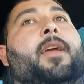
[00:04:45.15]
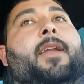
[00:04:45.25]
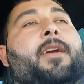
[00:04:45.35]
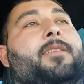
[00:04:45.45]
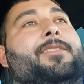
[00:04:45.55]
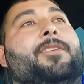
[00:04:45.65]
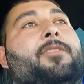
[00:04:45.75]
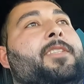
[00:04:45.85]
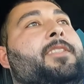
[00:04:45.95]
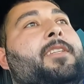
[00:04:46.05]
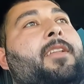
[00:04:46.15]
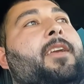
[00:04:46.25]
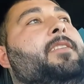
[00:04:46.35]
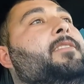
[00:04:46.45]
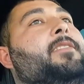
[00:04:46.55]
and it got 0-60 in
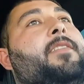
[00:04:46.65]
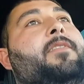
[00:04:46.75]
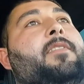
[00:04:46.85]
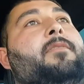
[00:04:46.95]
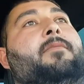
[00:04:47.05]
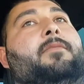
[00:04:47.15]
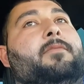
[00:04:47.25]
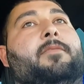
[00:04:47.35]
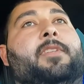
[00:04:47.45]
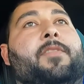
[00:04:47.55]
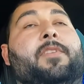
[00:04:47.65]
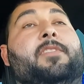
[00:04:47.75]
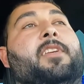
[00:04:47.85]
like 7